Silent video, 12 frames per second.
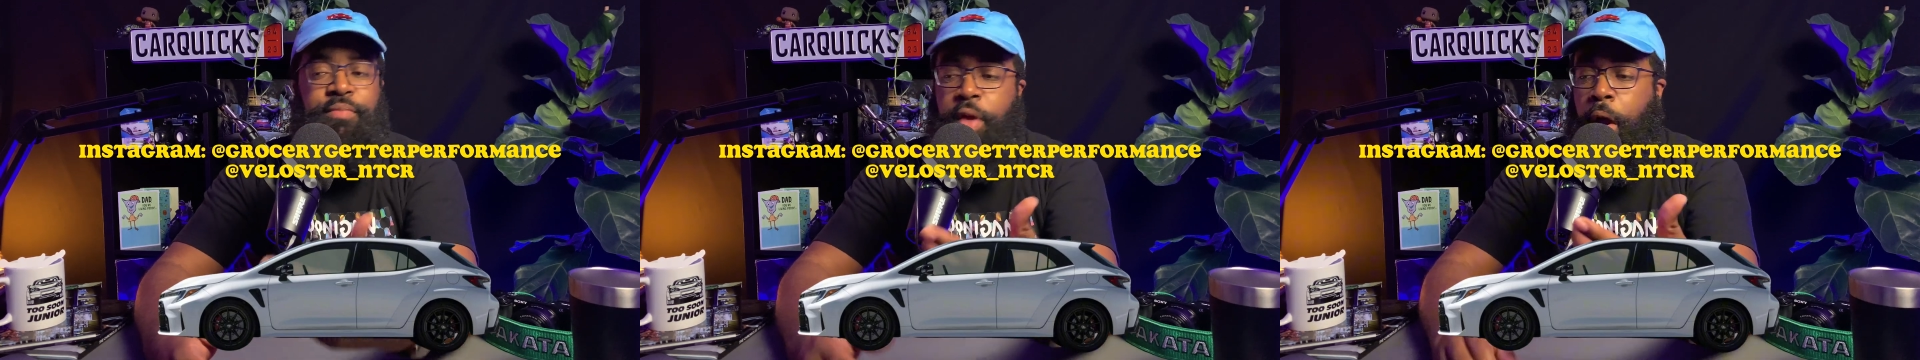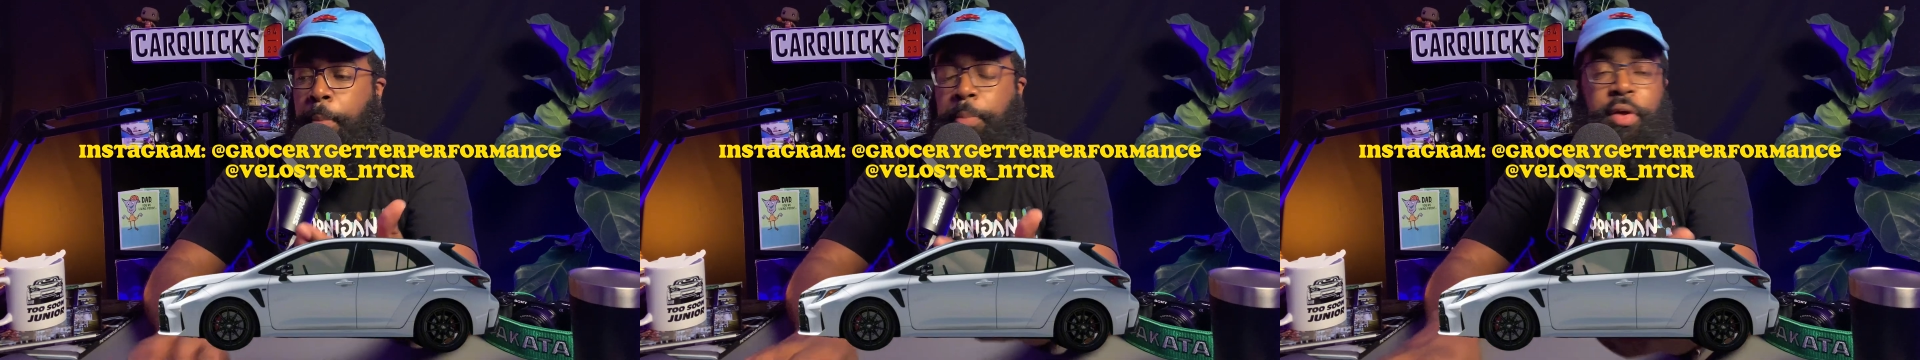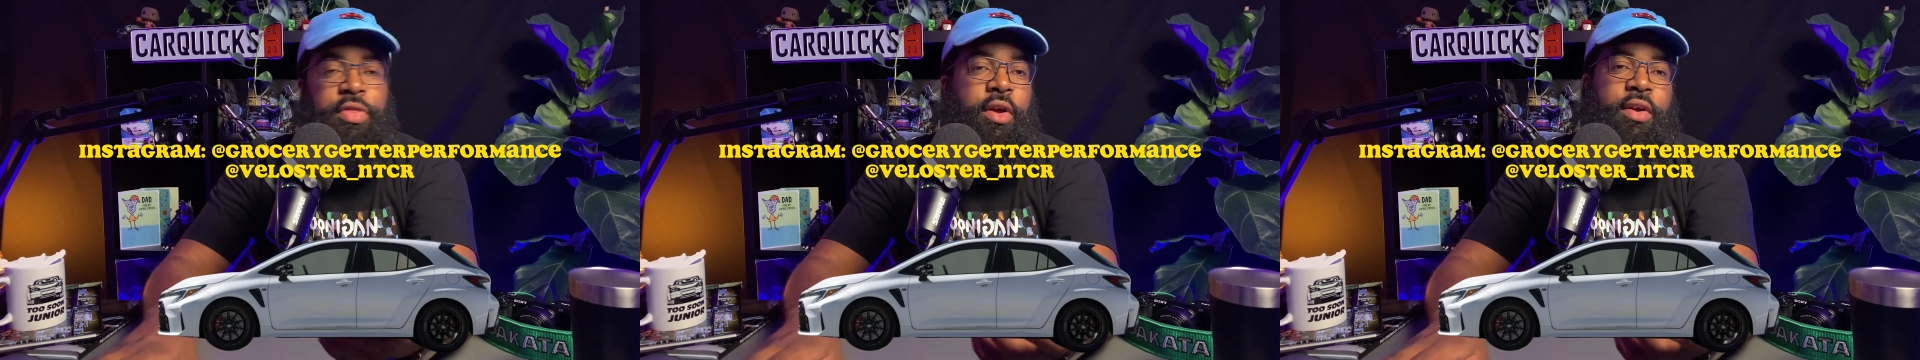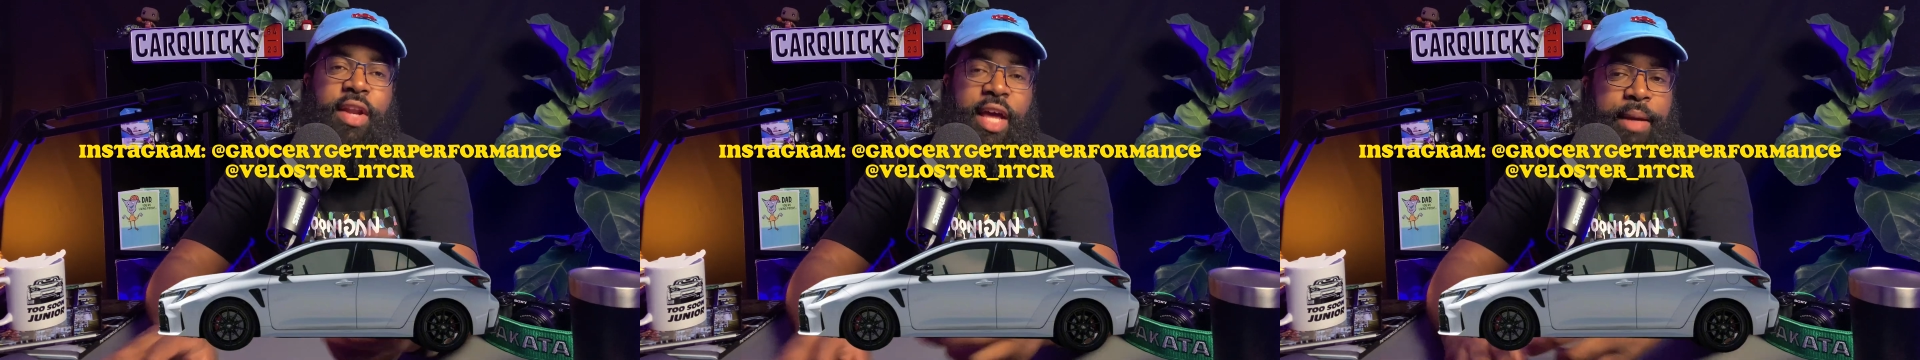I'll put
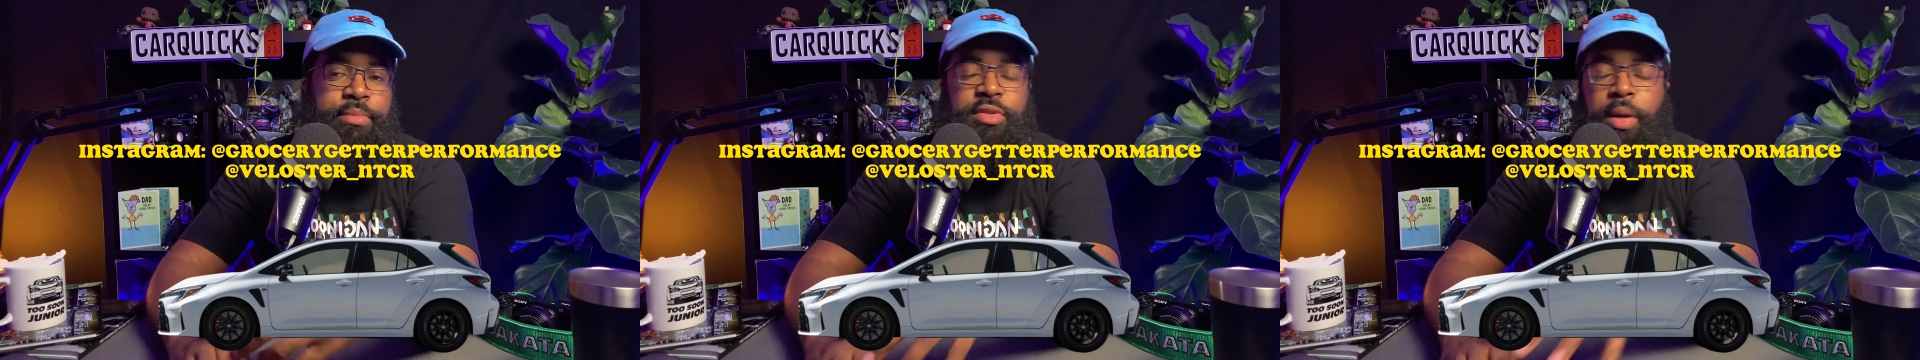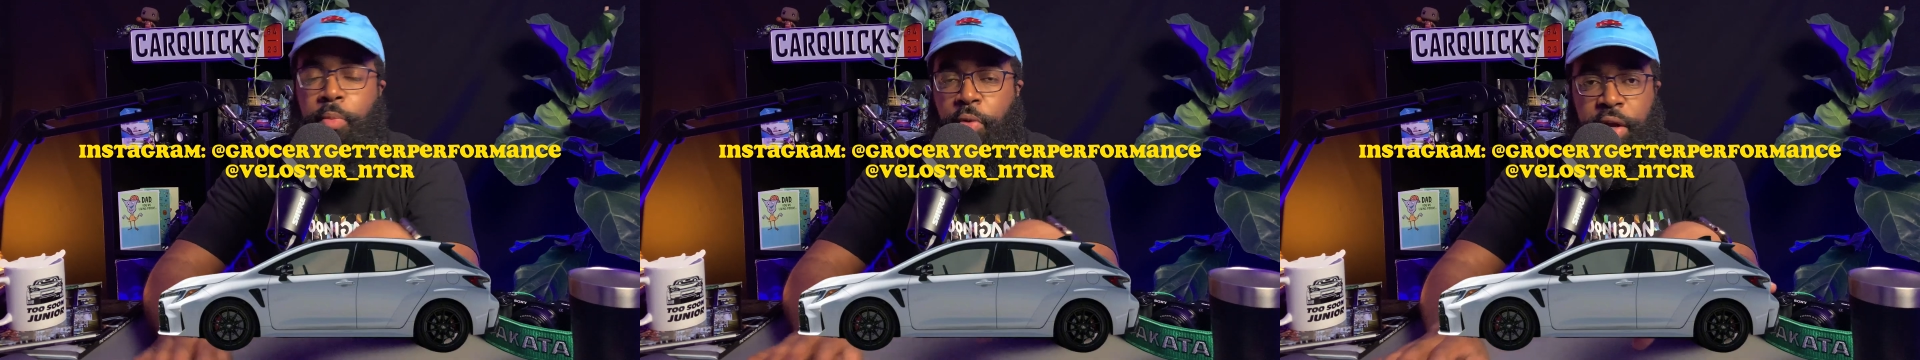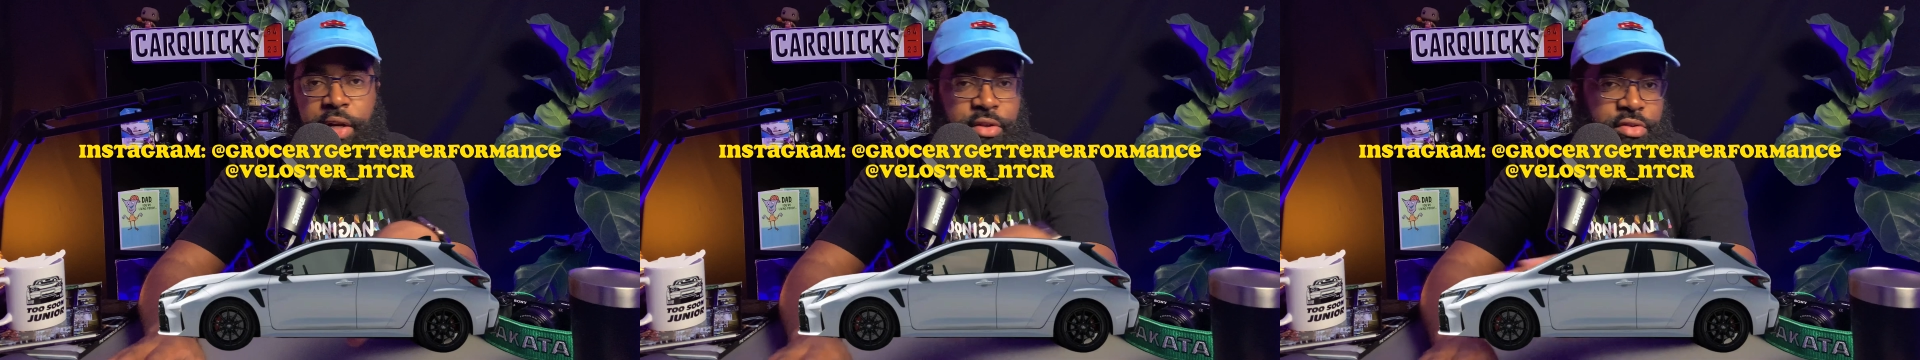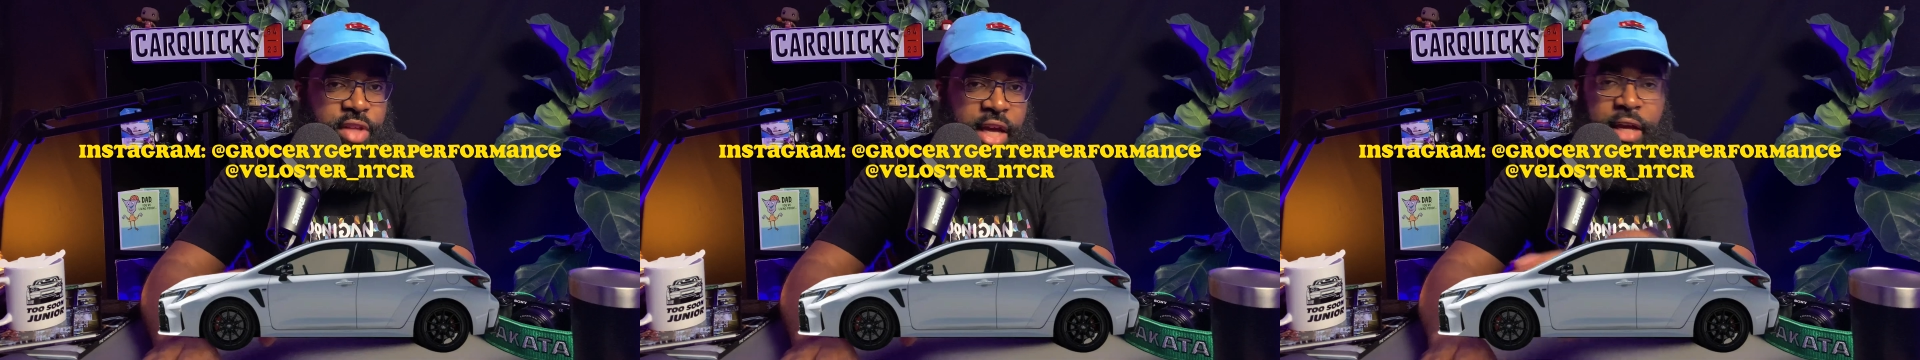their name somewhere in
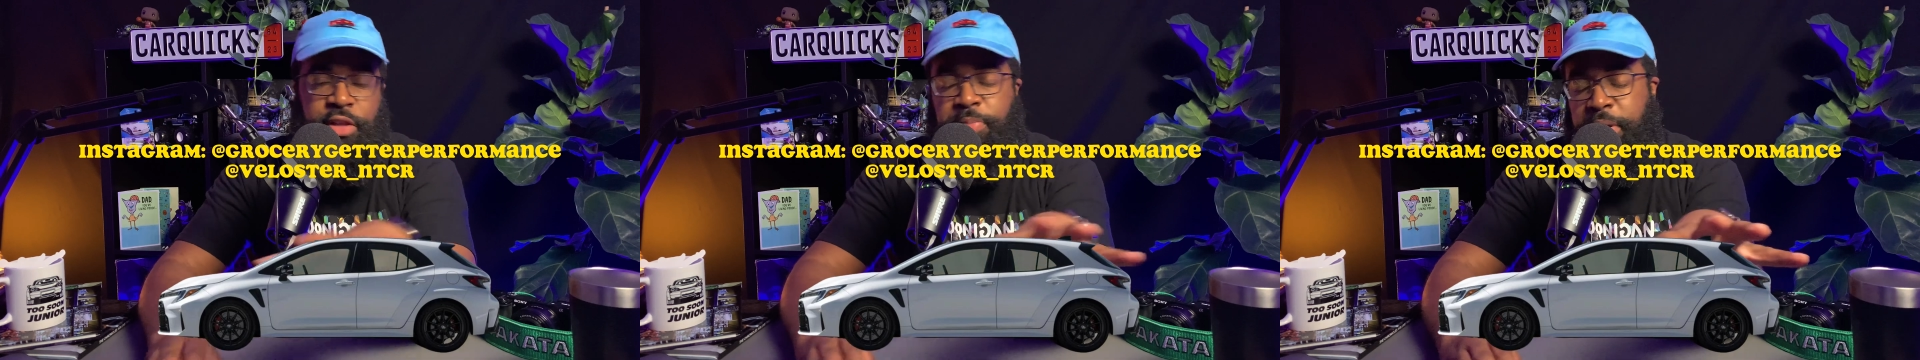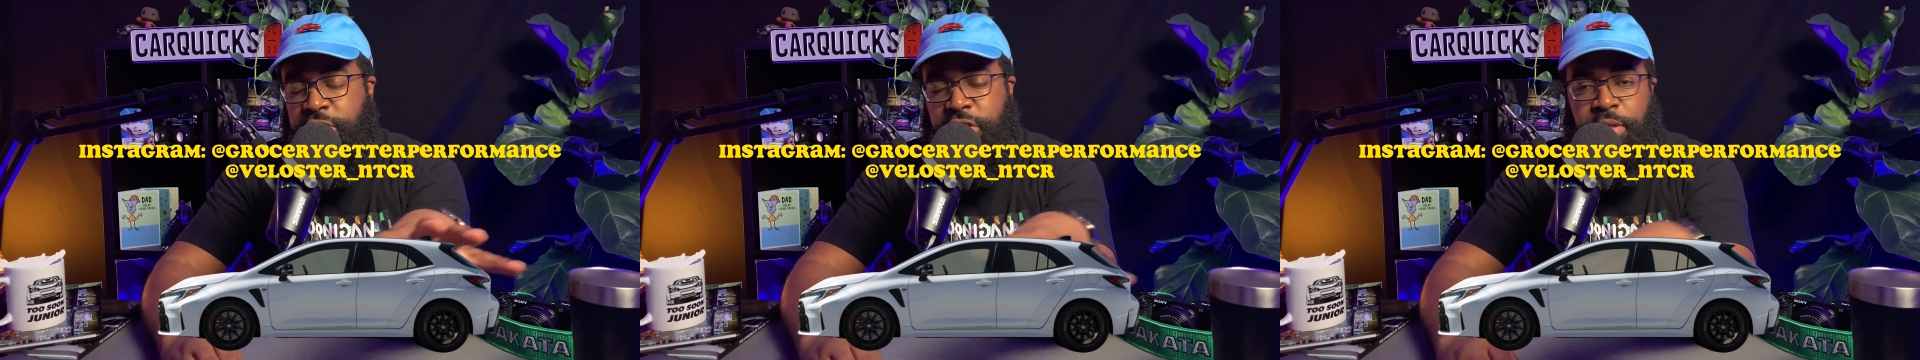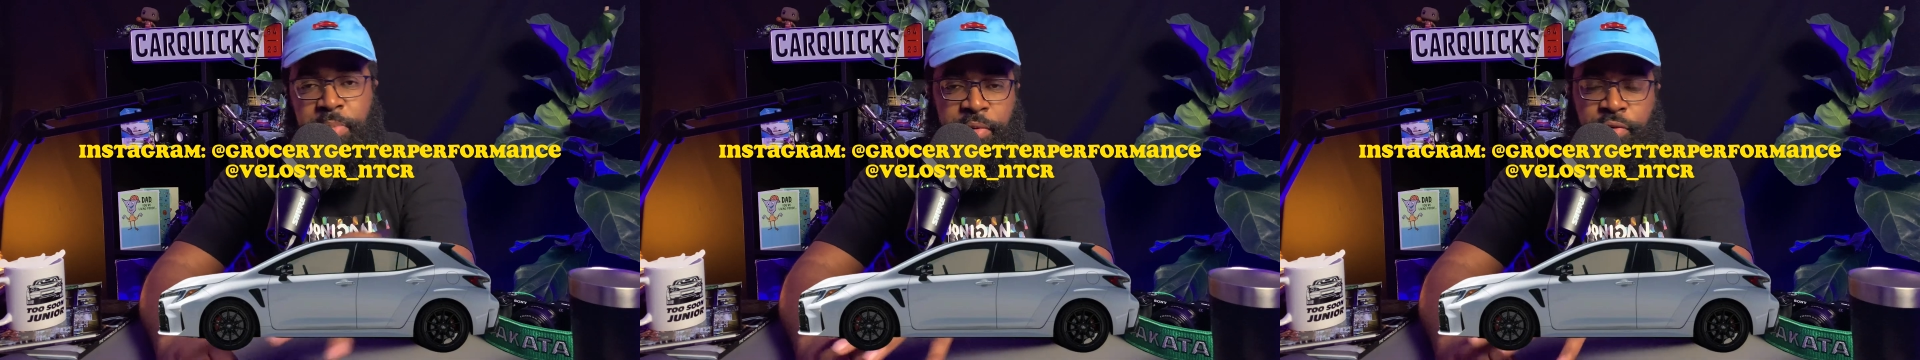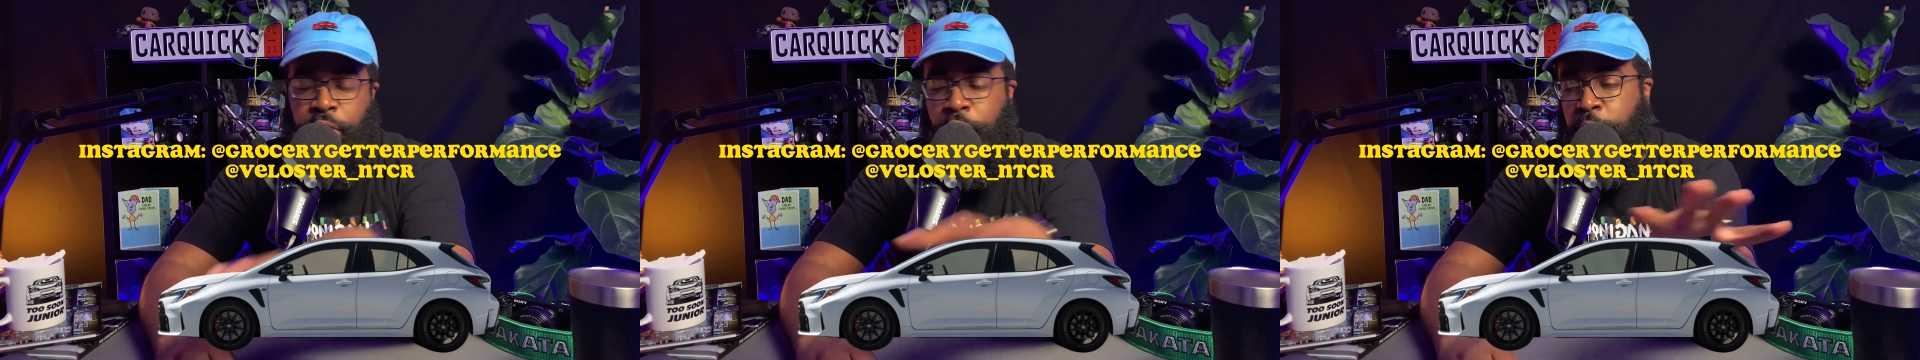this thing, especially my
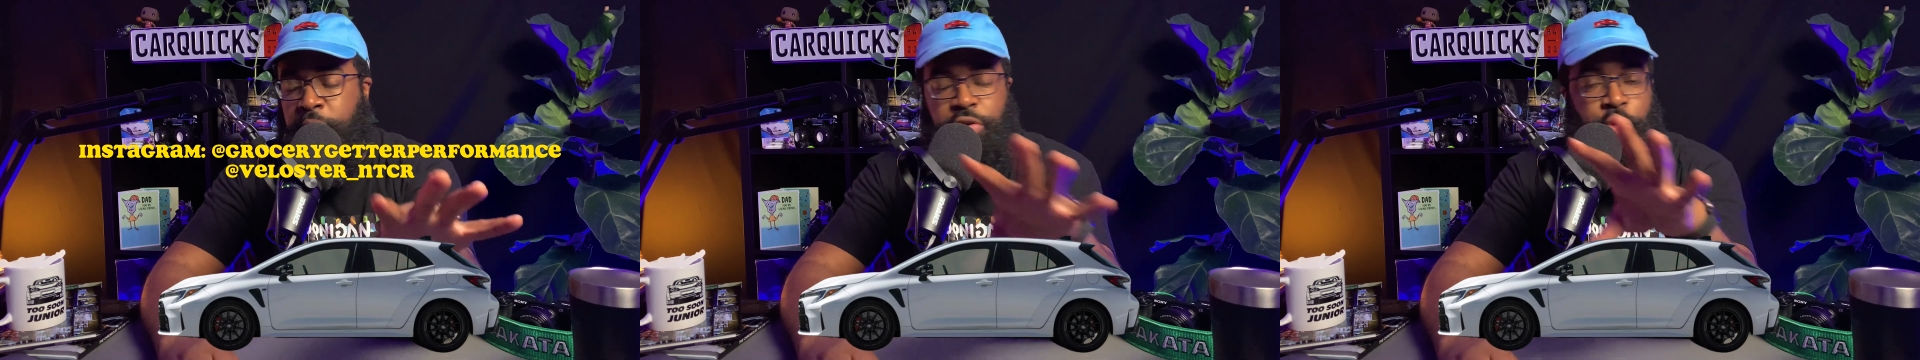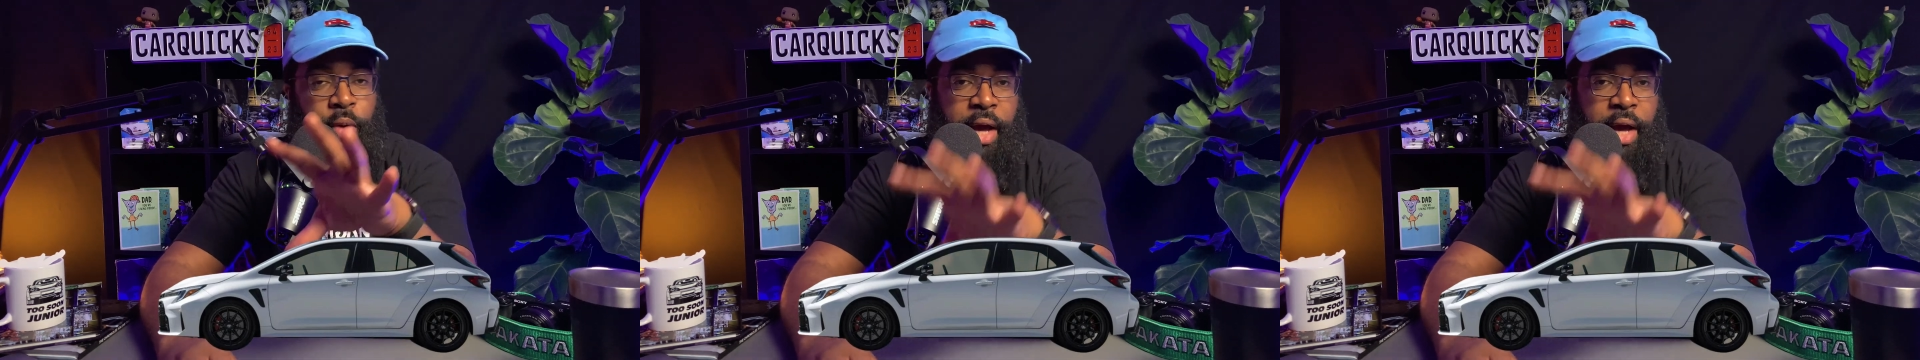friend Chris, who